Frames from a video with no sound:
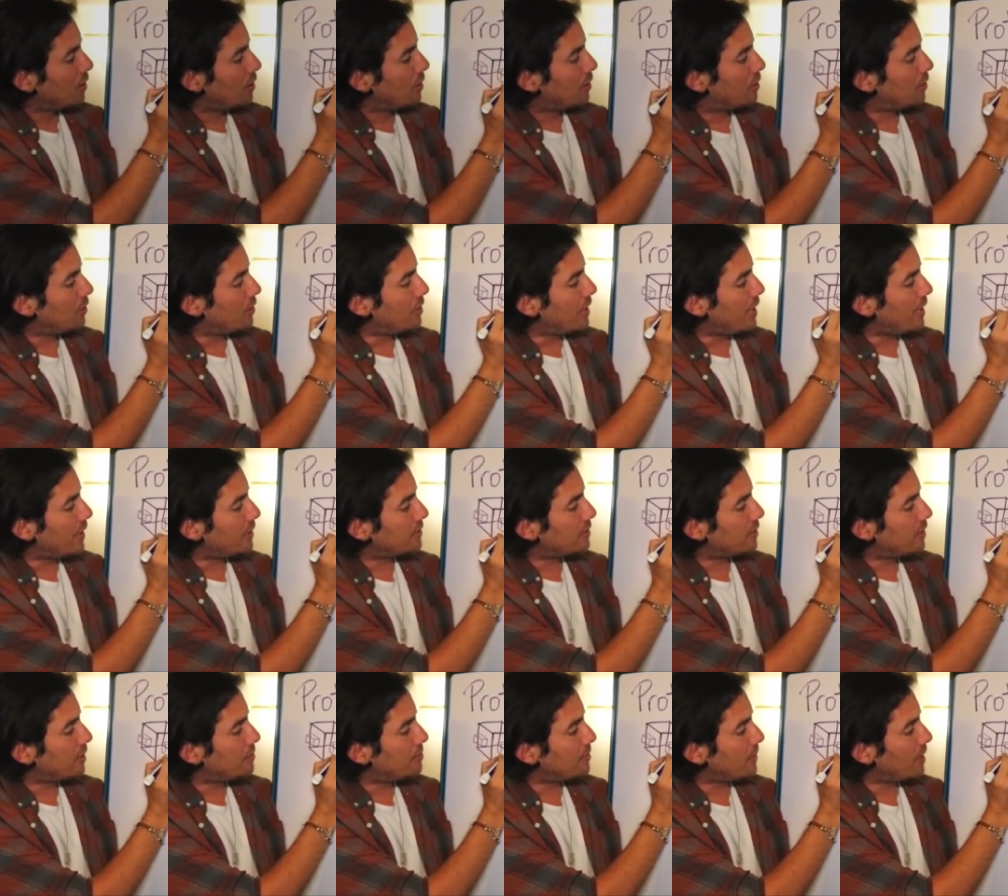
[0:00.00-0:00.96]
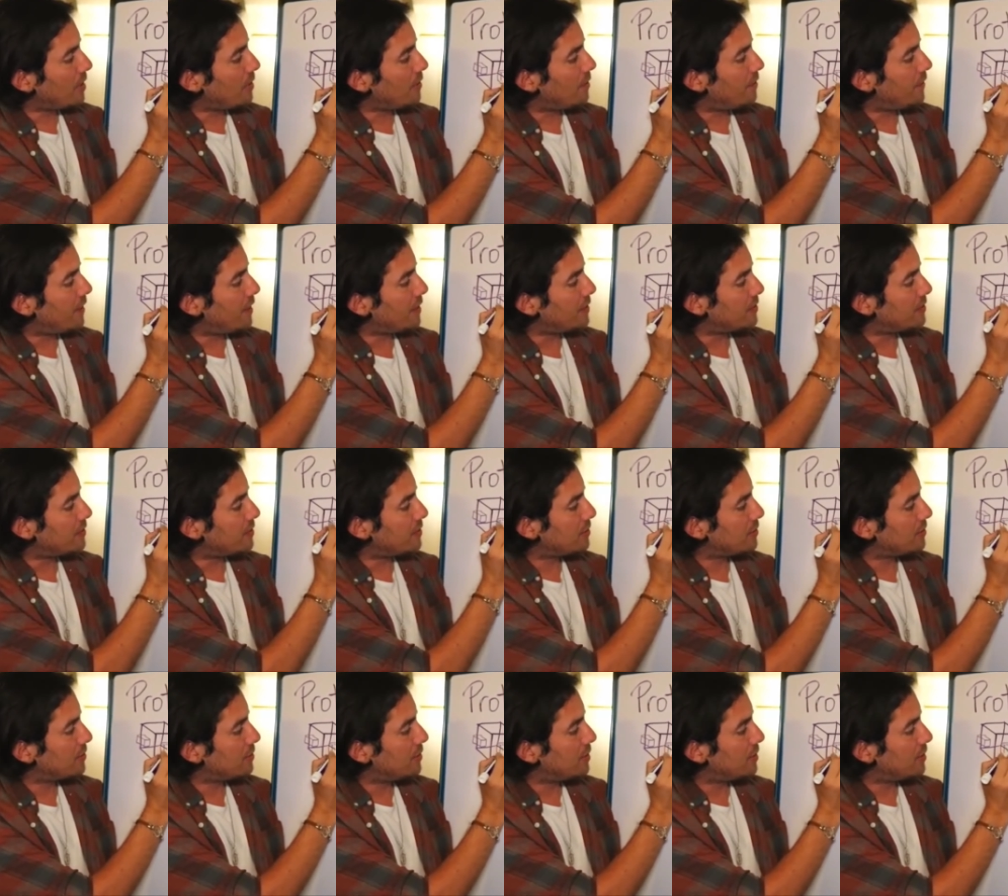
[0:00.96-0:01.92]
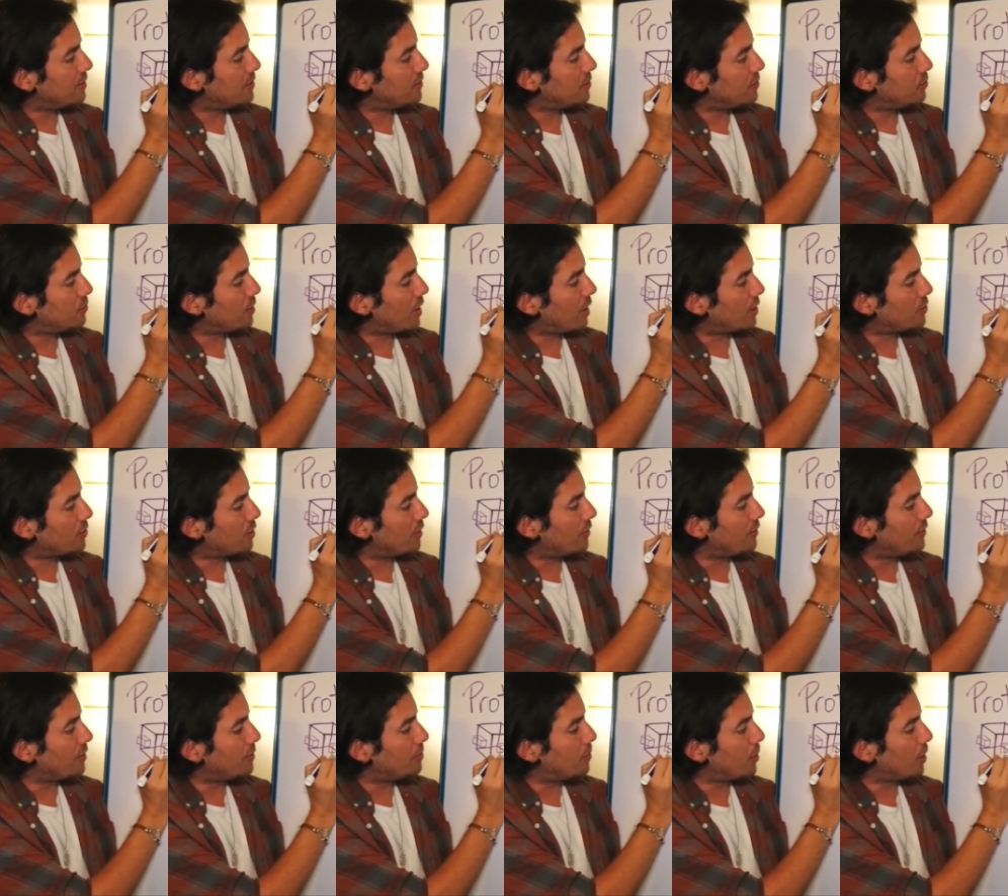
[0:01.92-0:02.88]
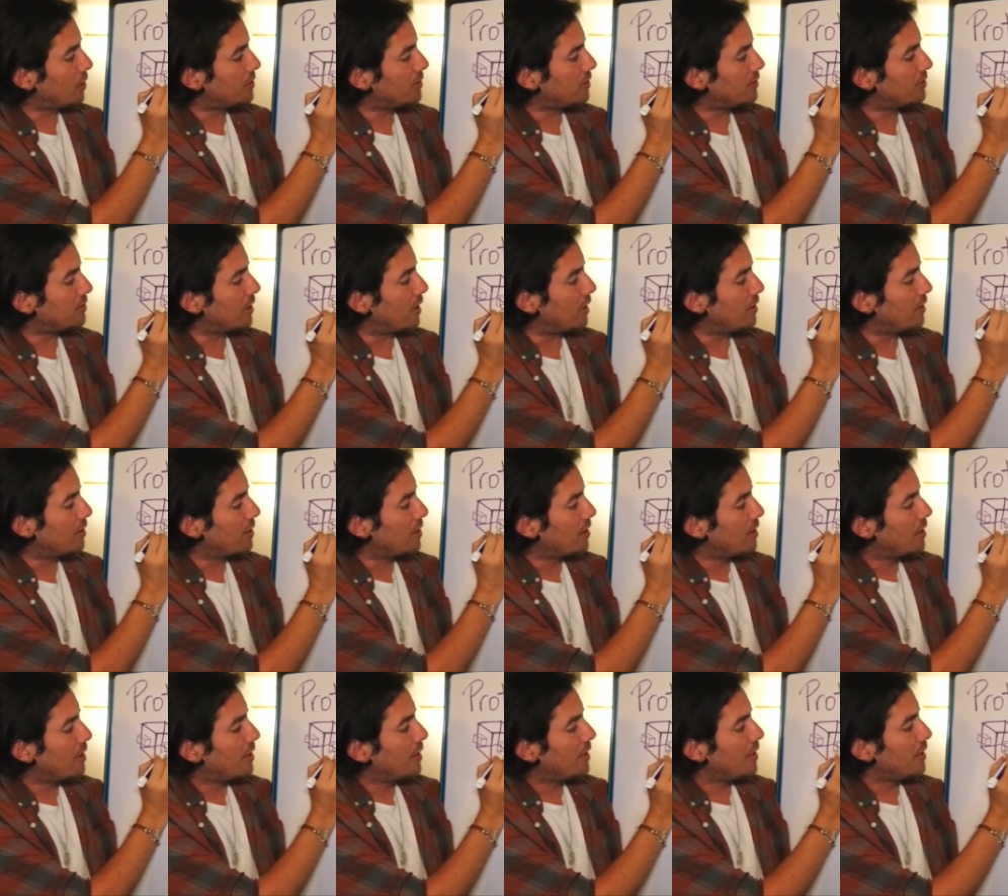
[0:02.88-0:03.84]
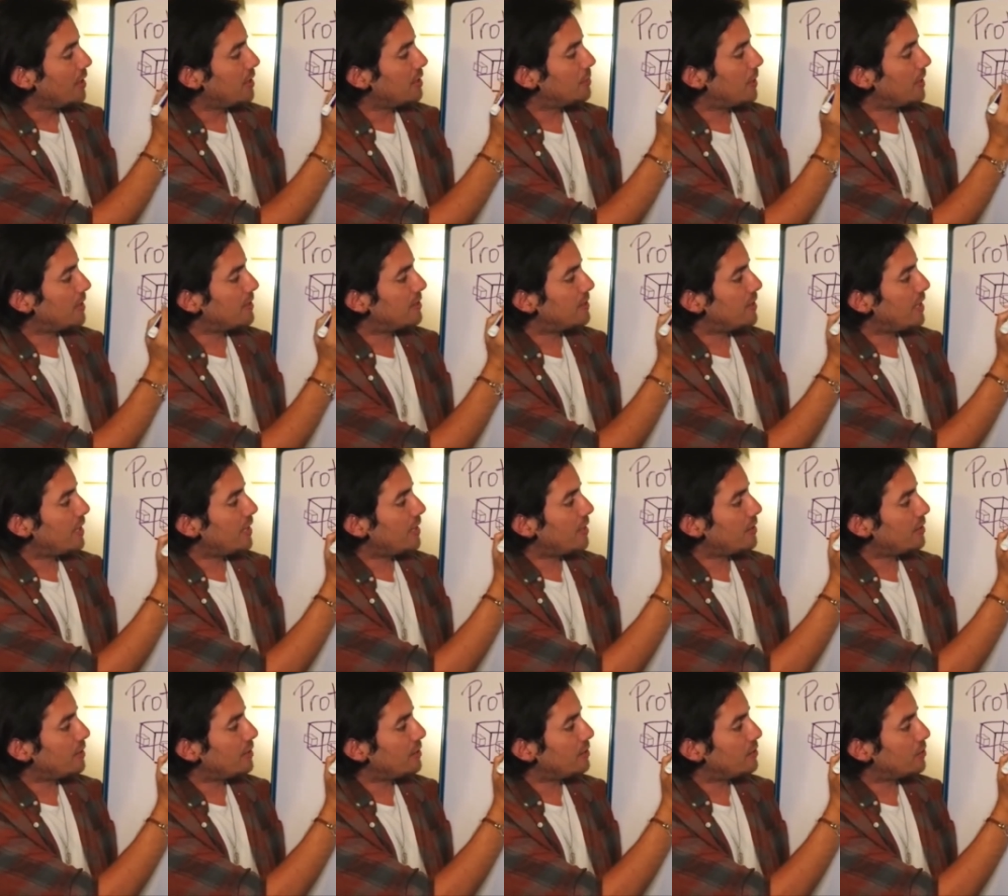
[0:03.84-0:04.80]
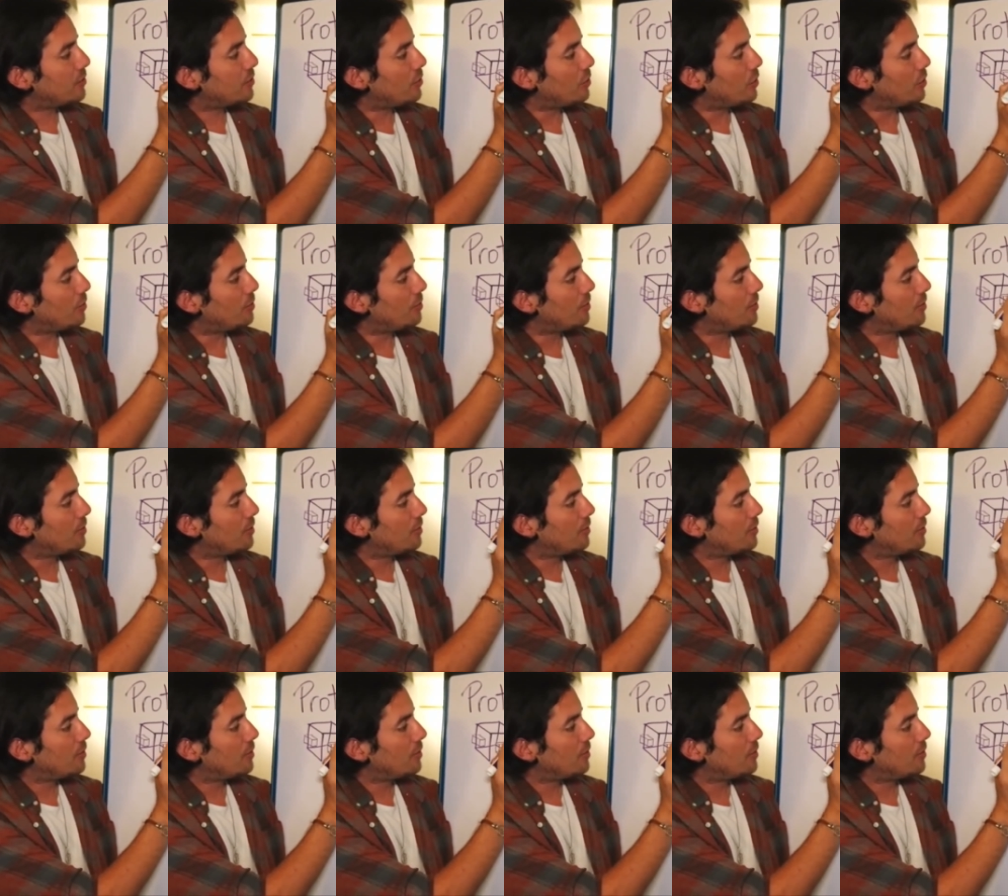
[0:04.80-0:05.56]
connect and manifest this structure of the Protiktan is by taking this cube